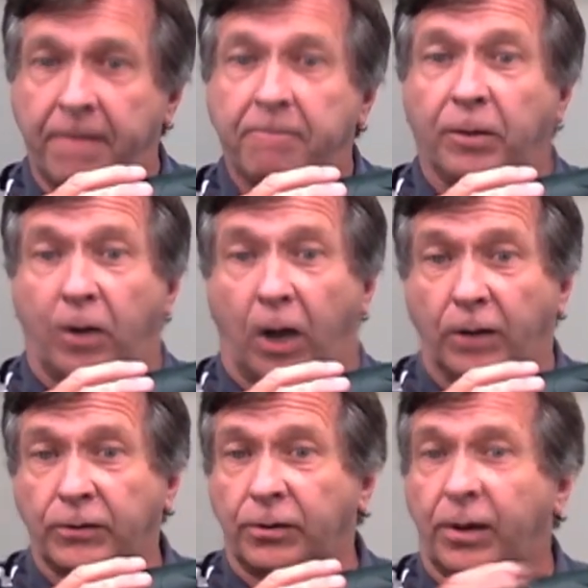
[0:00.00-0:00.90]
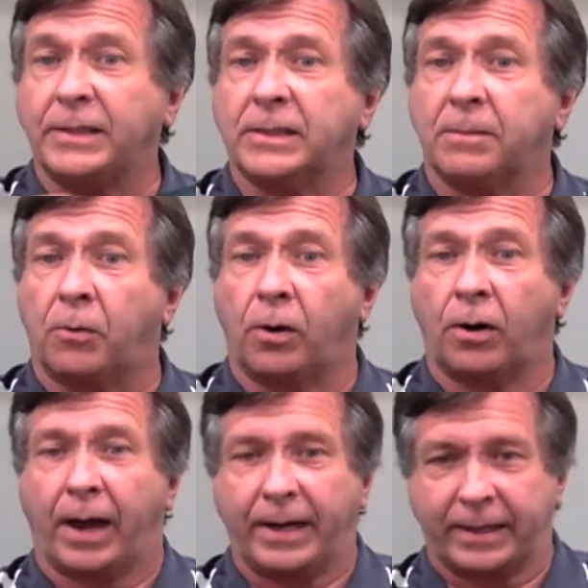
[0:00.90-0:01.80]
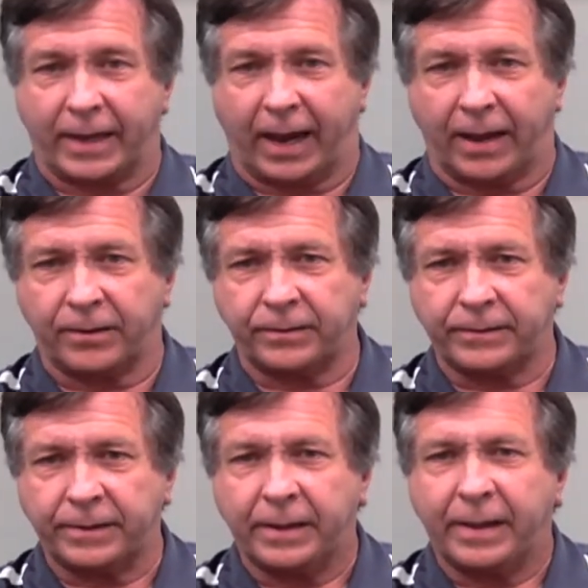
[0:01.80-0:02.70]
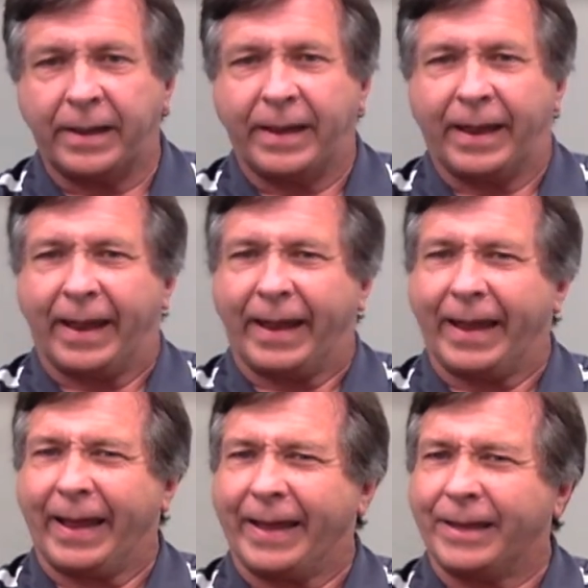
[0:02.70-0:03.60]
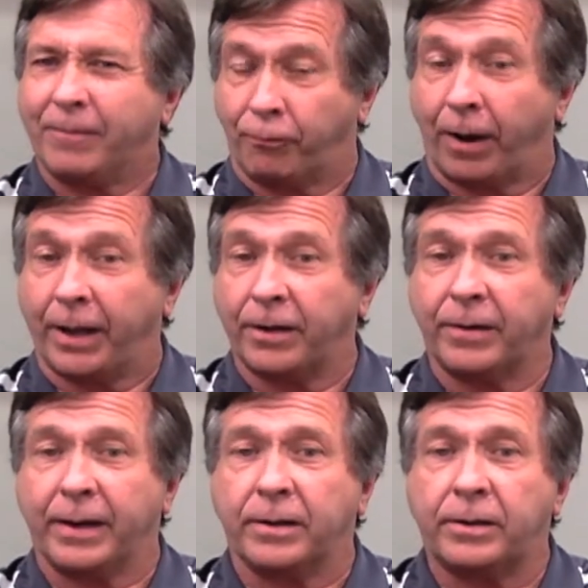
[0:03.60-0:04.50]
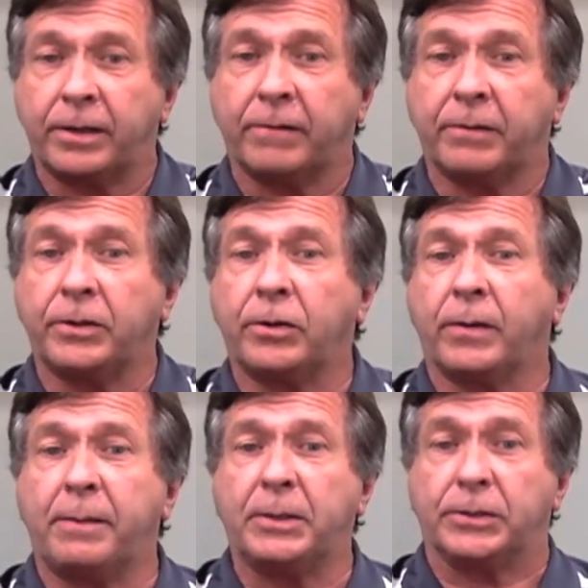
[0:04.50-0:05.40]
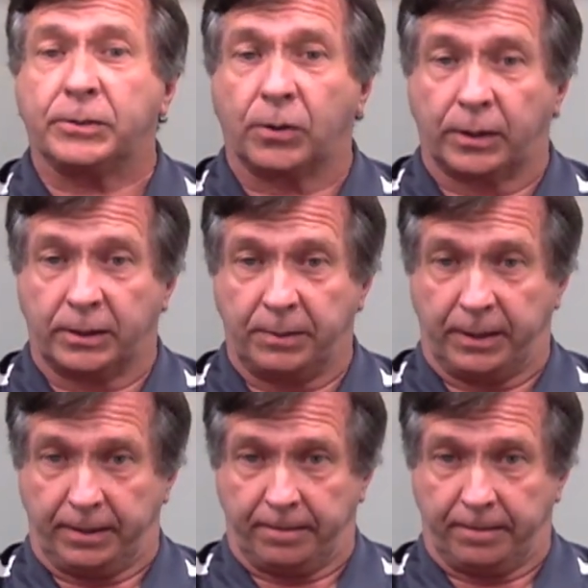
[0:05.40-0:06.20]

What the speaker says: The larger the lens, the more light it gathers, and the brighter and clearer your image is going to be.